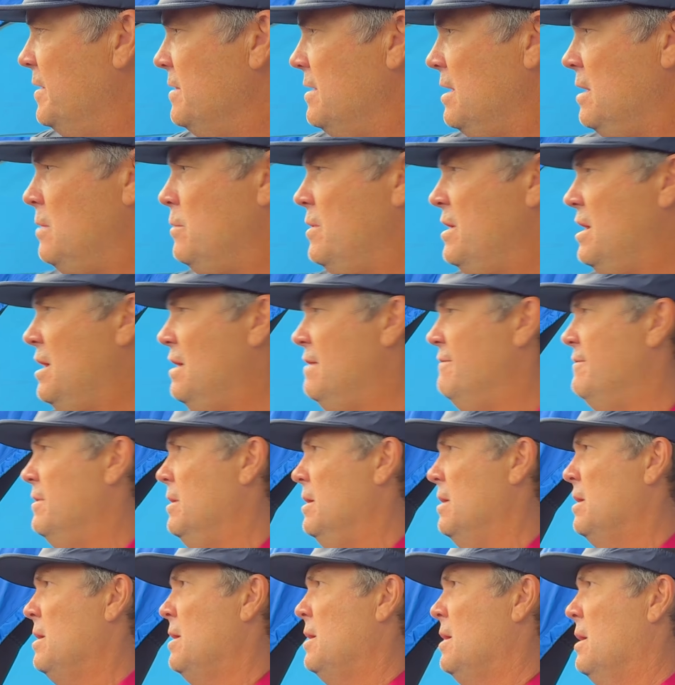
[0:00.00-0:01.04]
And then we have
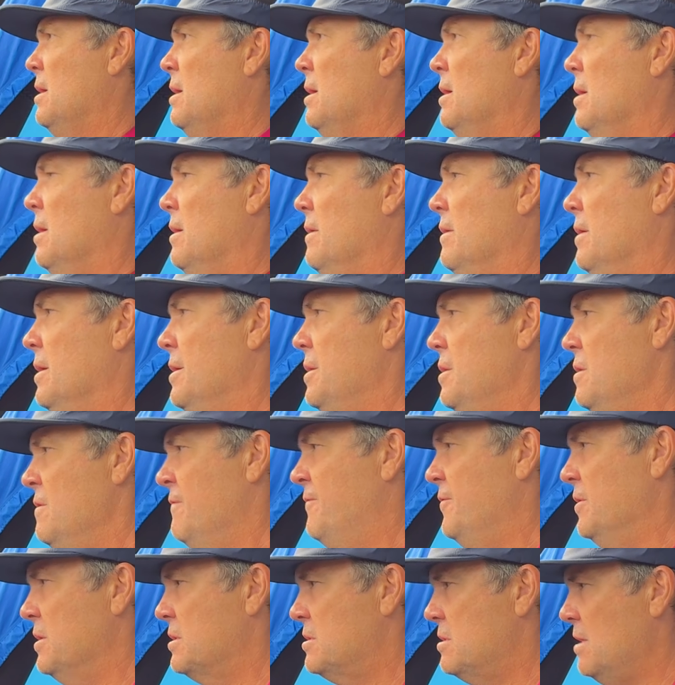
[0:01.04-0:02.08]
a new
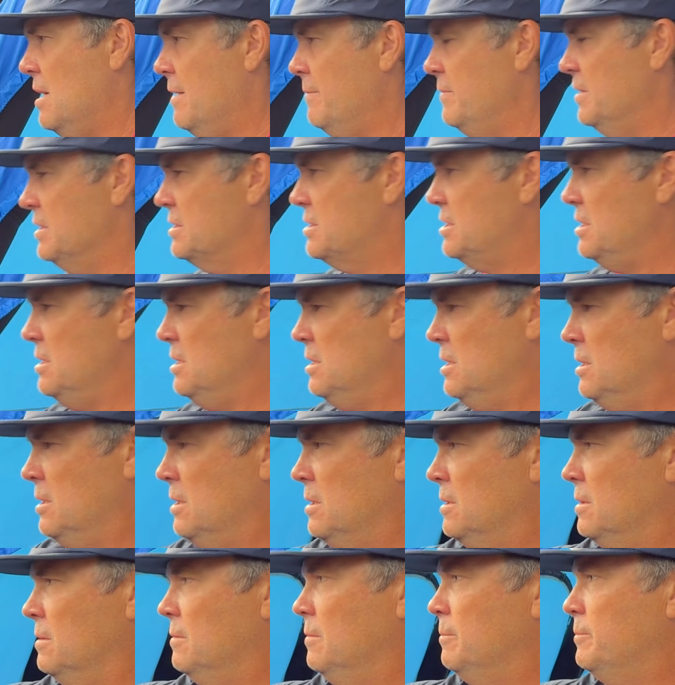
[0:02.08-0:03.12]
foot strap this
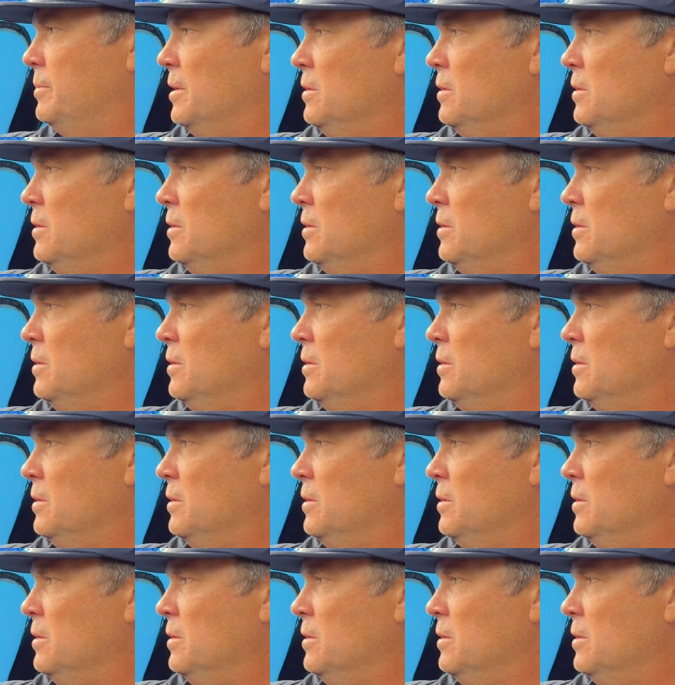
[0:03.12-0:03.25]
year.